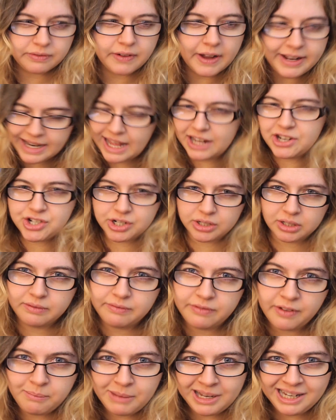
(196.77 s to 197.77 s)
financial,
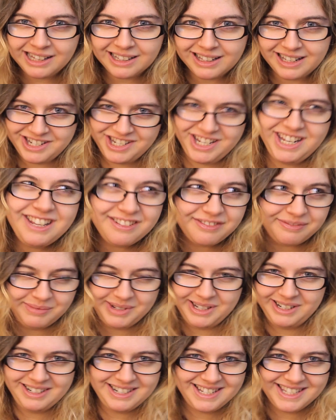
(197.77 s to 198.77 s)
and familial
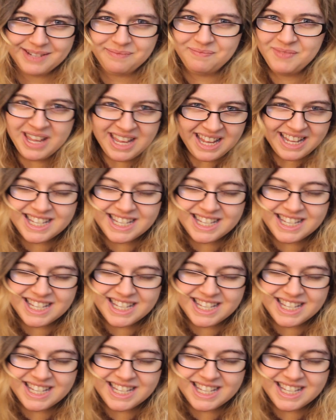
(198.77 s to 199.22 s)
achievement, some